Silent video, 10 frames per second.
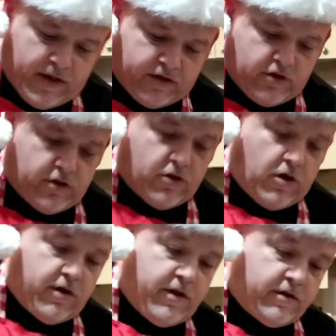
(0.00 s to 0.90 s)
and I should have
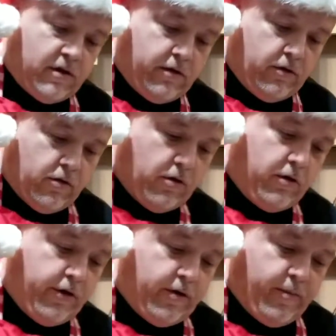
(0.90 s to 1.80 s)
thought of this a little
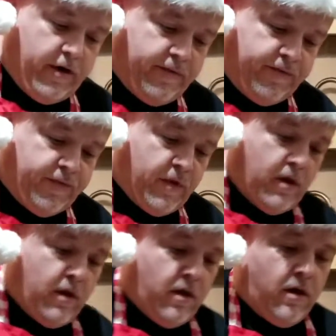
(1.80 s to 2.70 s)
earlier, but
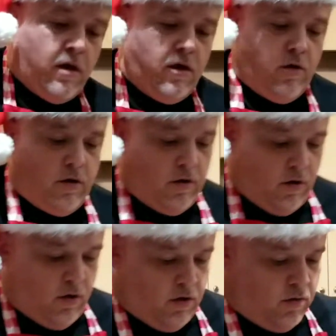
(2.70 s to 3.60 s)
you could
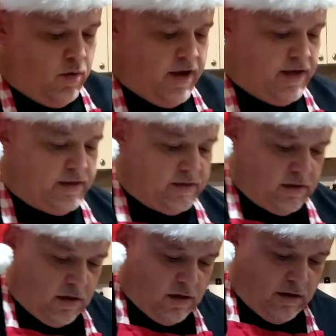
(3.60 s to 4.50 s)
always
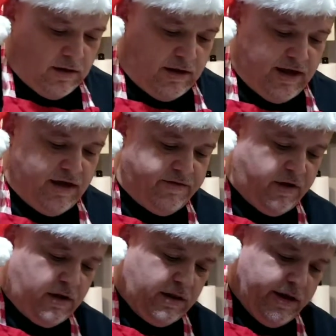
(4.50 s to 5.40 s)
leave
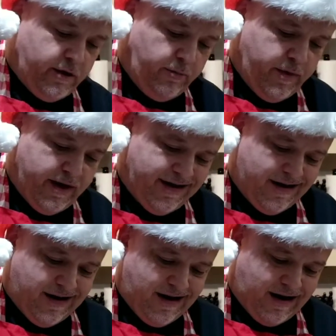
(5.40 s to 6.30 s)
a little bit
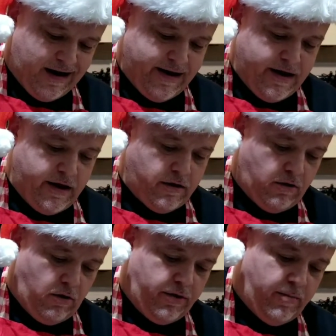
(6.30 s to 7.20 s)
high here
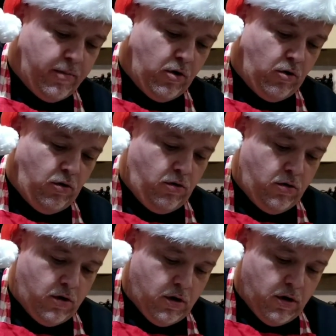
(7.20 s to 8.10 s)
on the bowl.
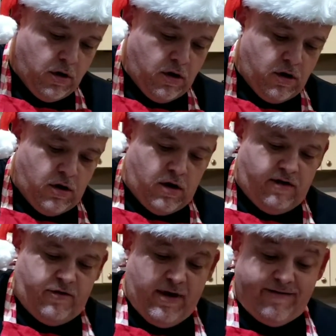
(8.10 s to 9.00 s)

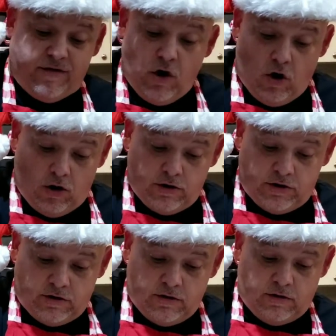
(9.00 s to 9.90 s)
If you have
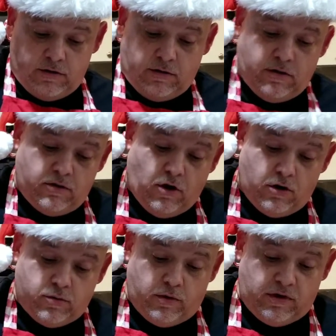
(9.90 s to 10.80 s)
dogs,
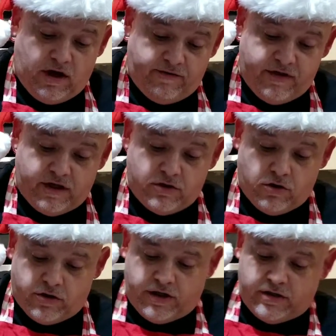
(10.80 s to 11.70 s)
dogs will love these
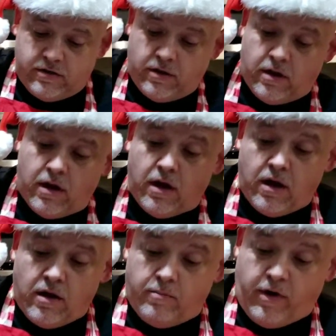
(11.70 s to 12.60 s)
cookies,
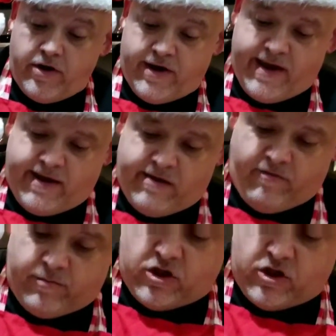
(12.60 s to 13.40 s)
but you can't give them